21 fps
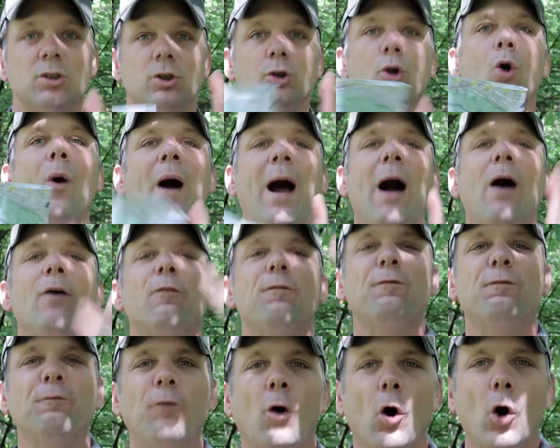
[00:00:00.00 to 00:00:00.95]
to know how
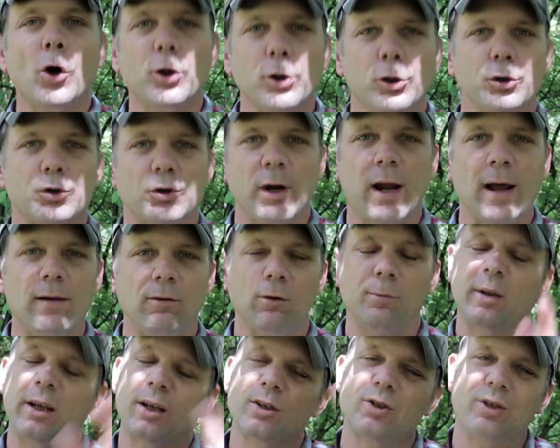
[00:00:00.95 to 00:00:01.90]
far you're
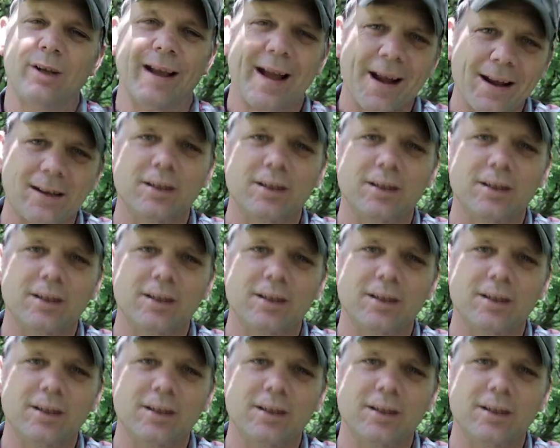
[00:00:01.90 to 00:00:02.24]
traveling, because yeah,